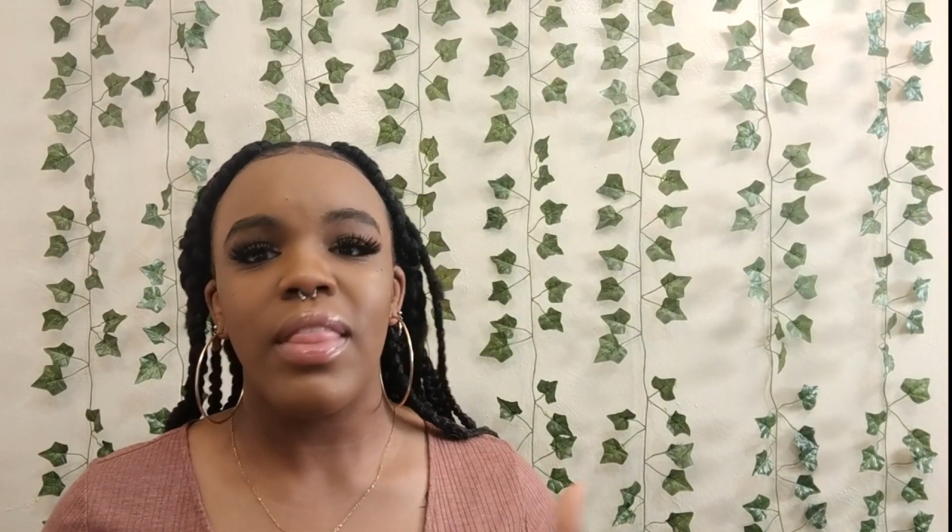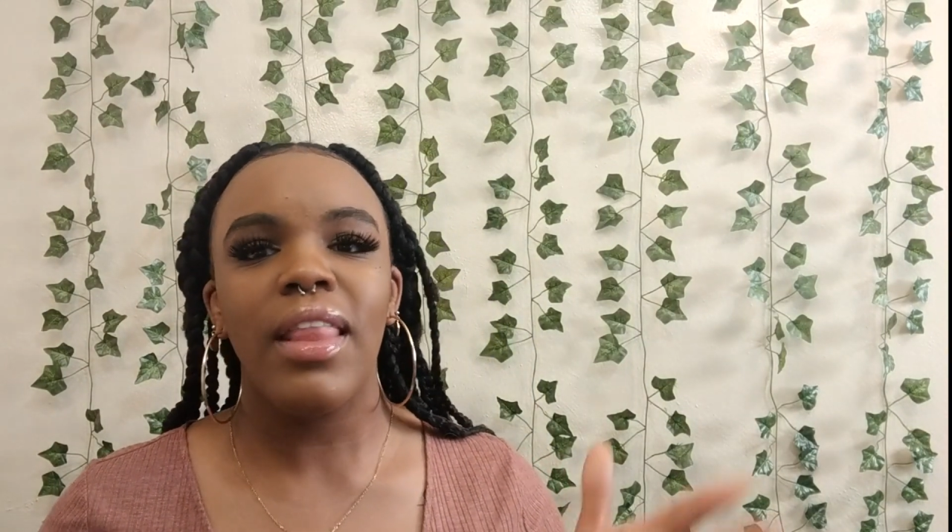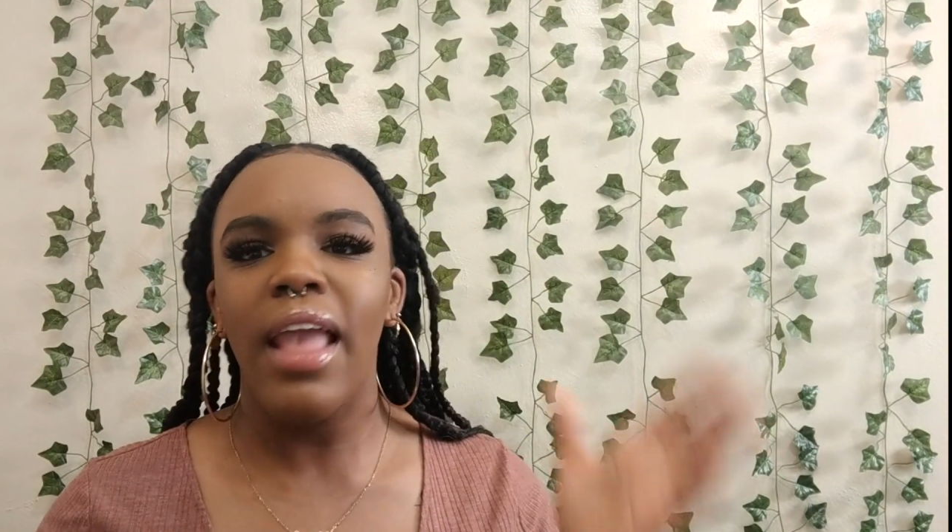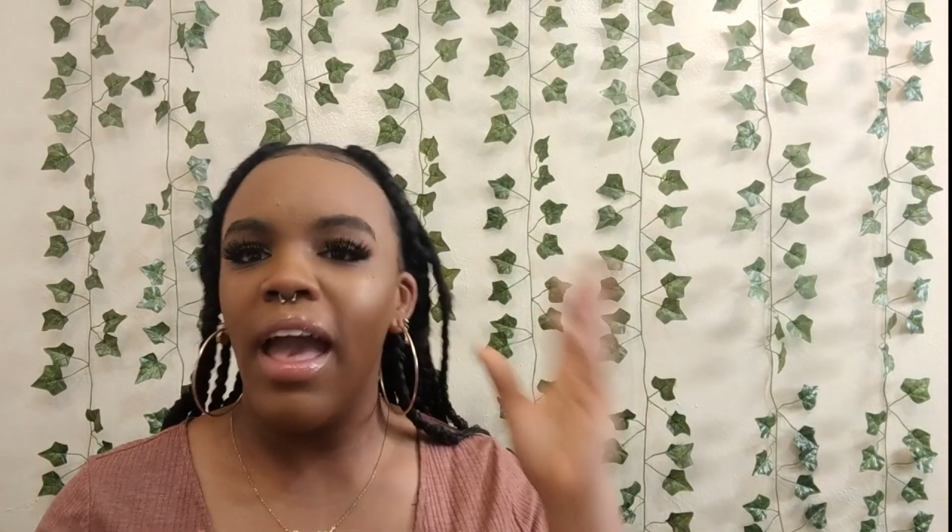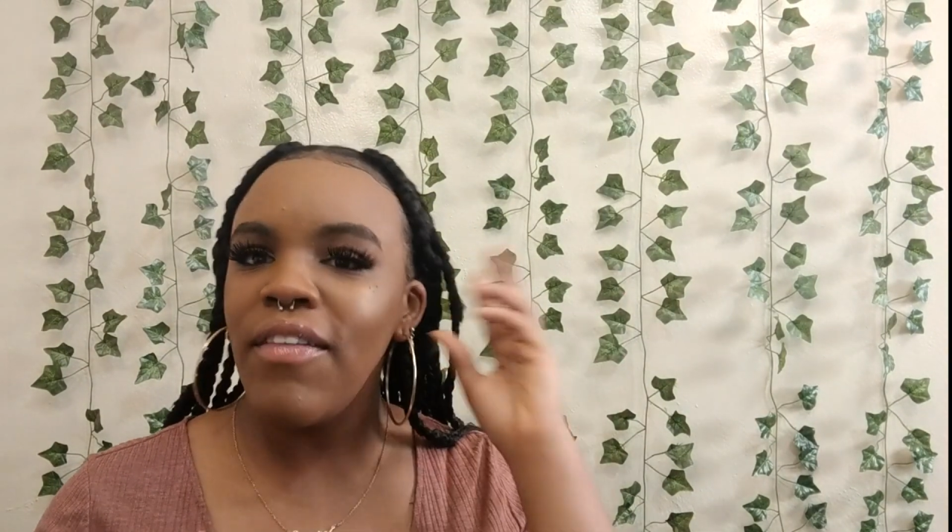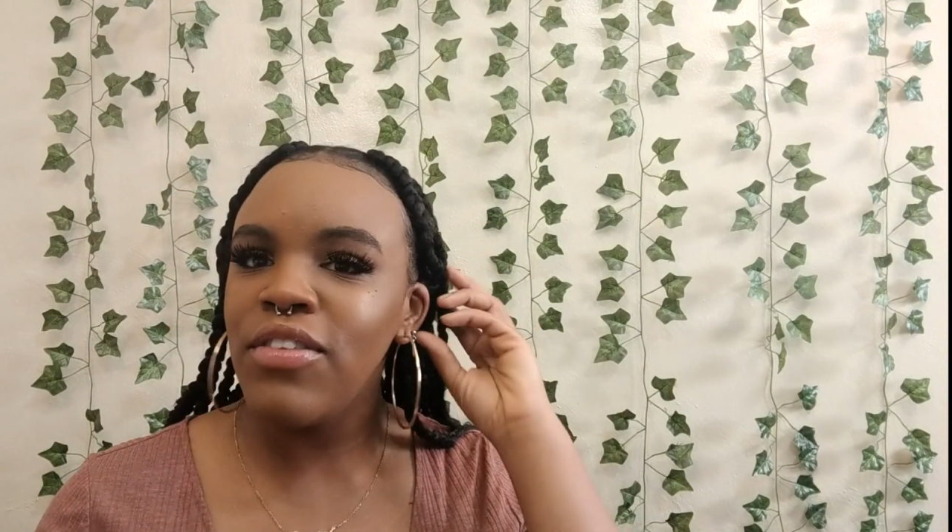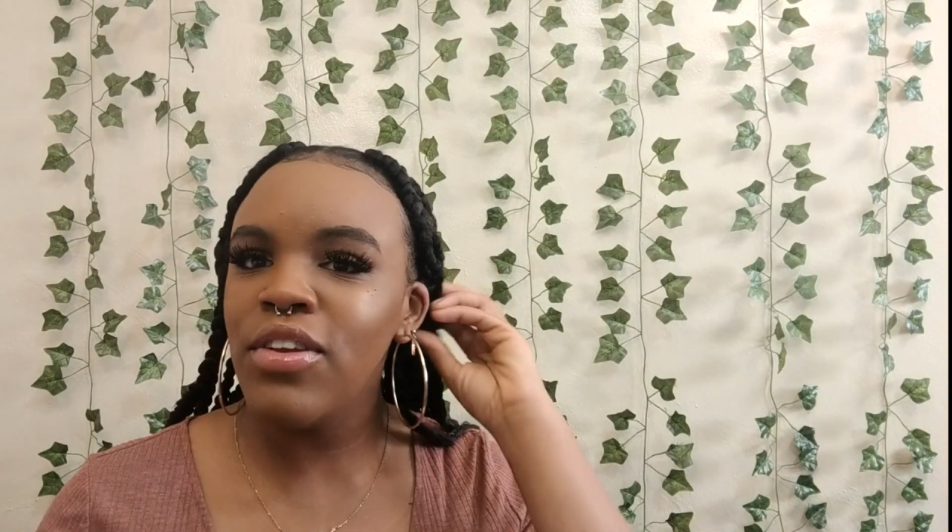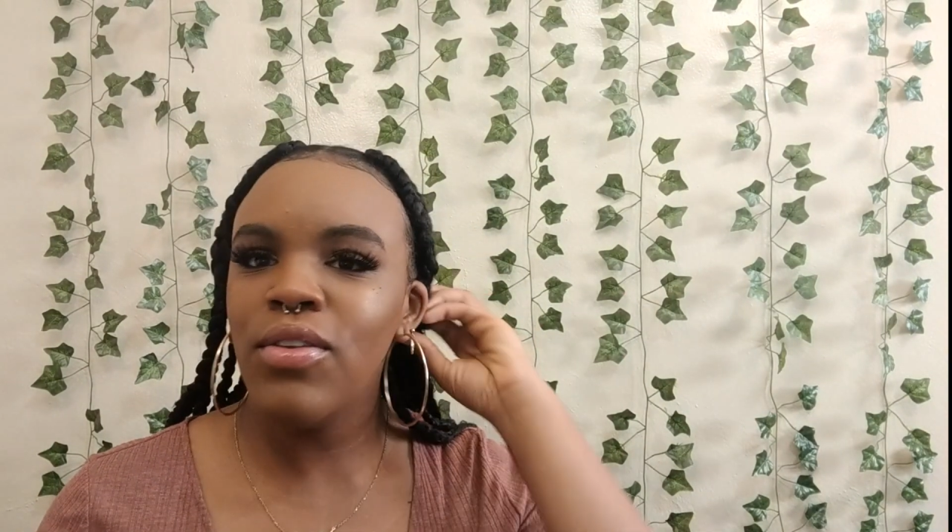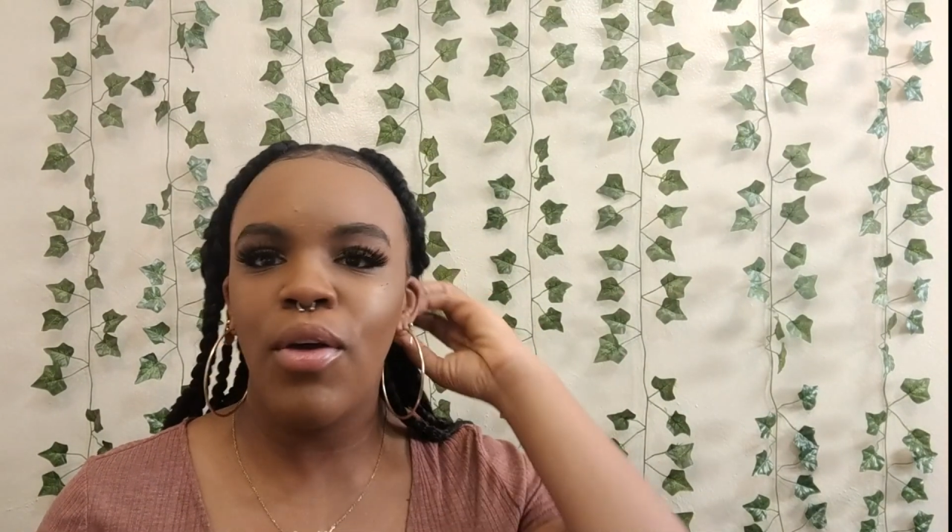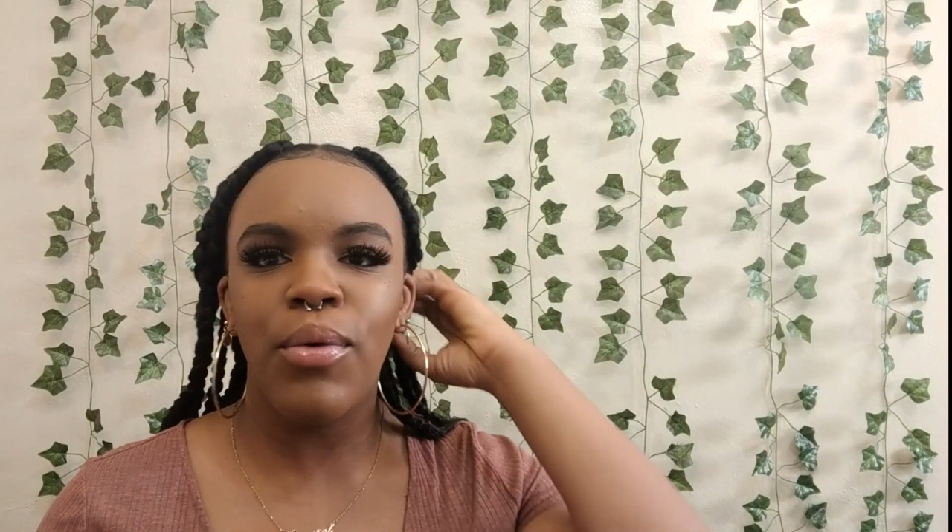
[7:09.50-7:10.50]
after
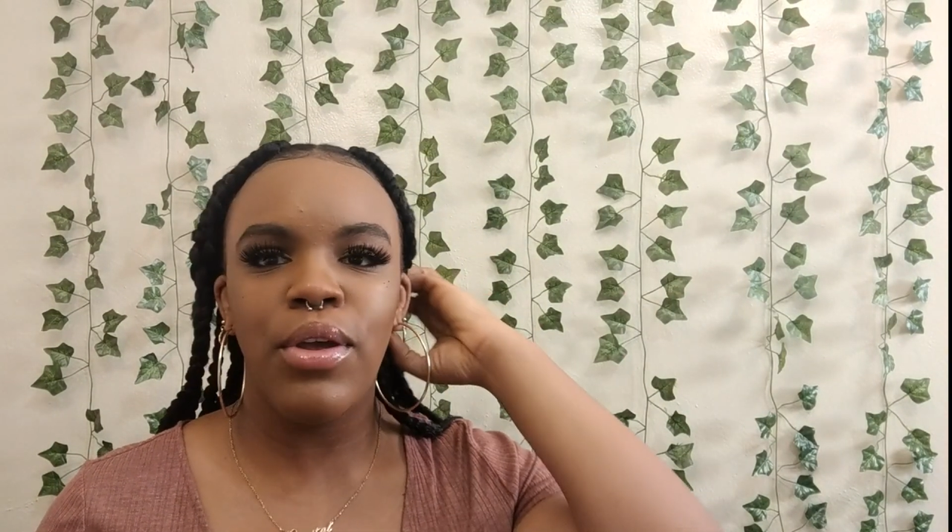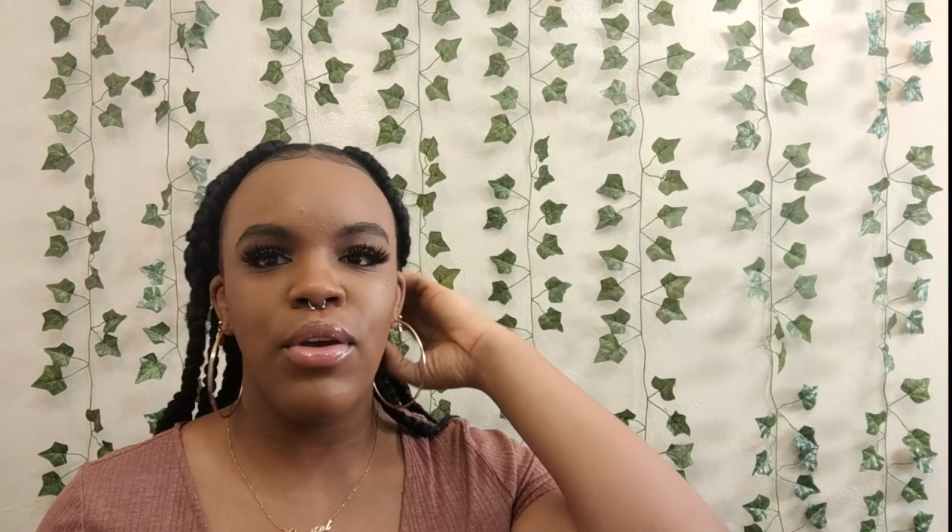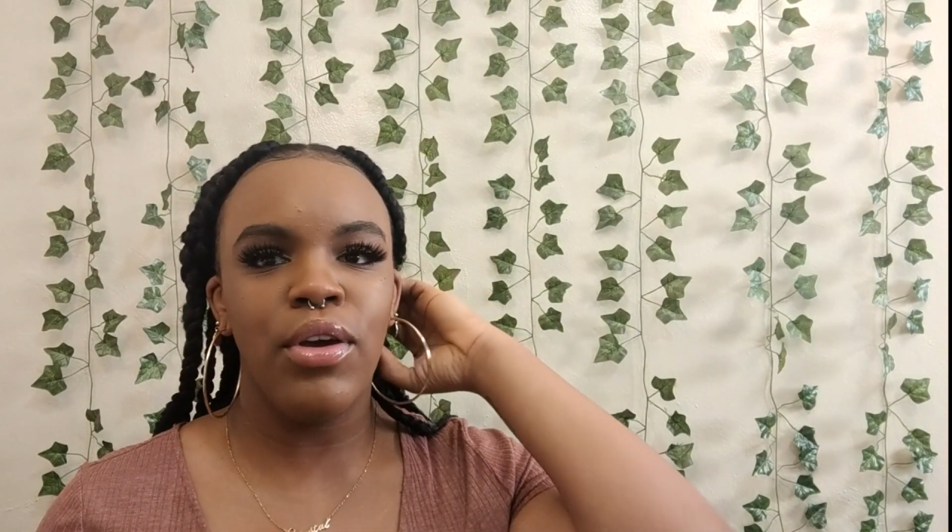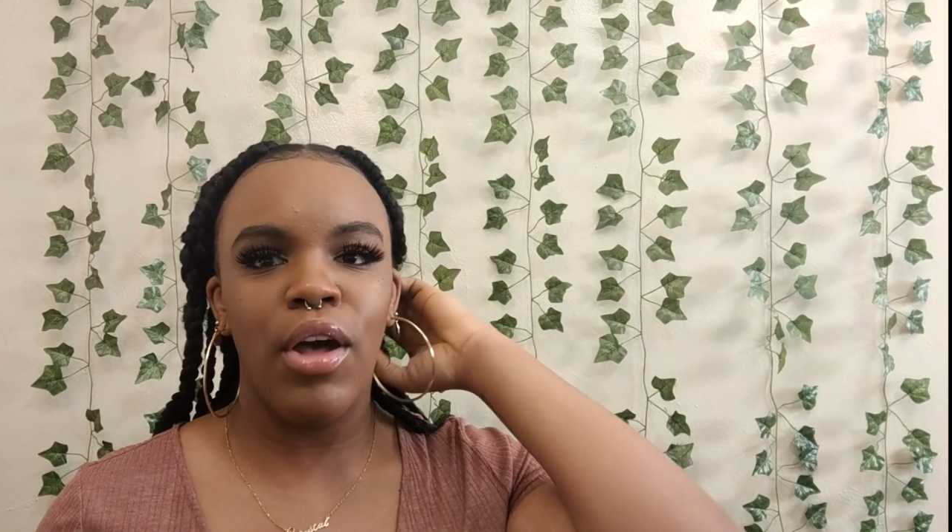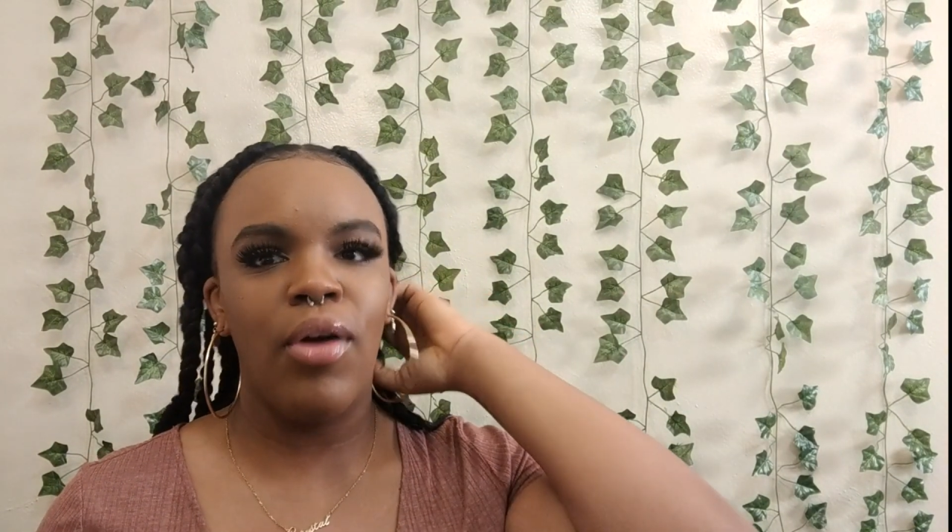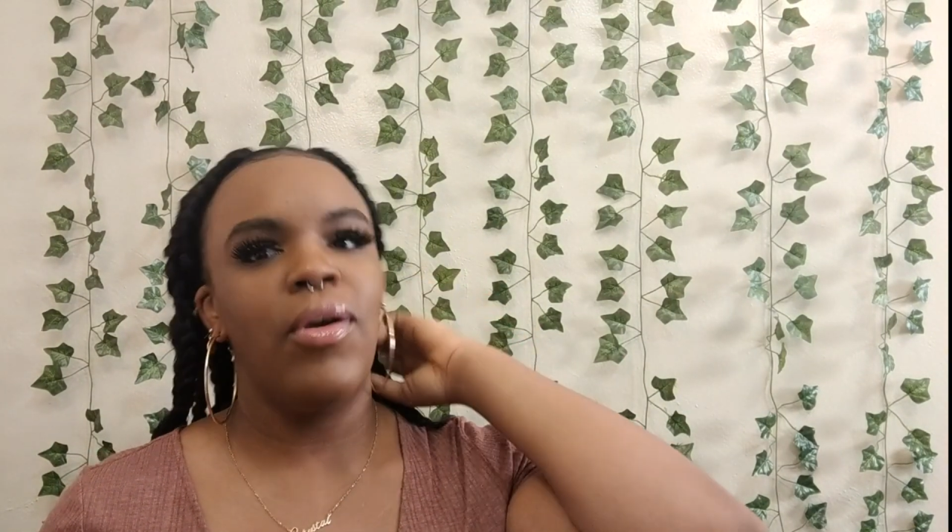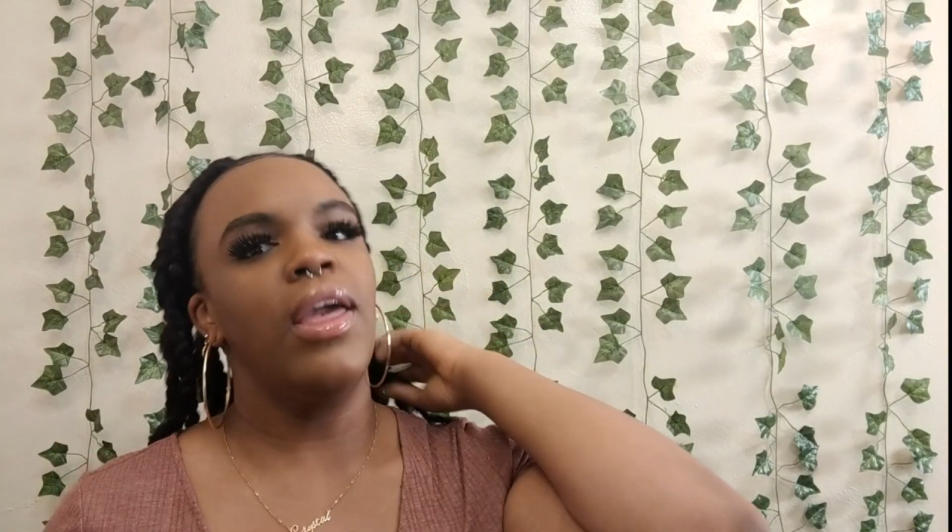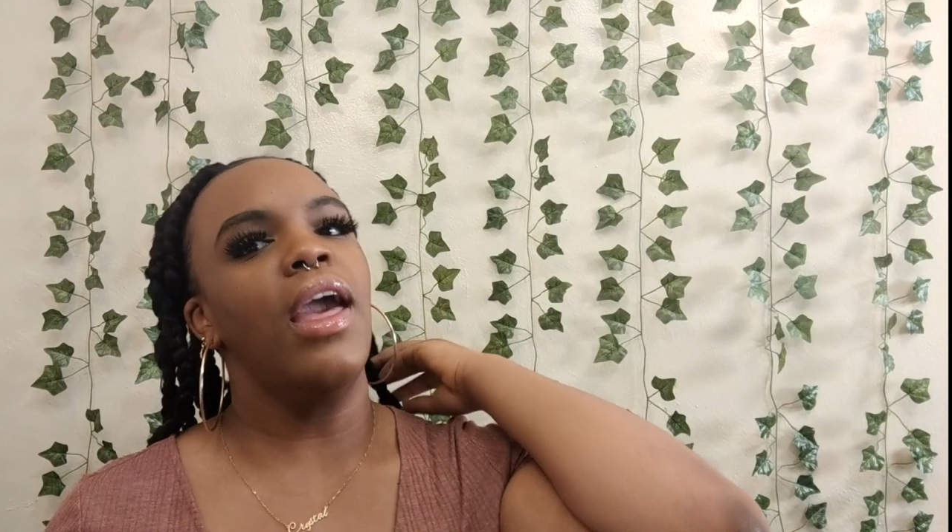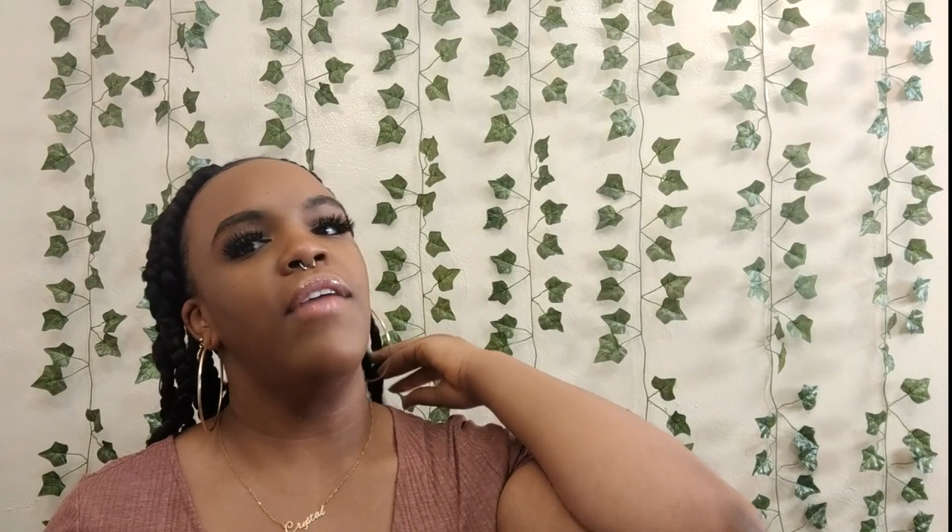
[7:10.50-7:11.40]
you know where you're going,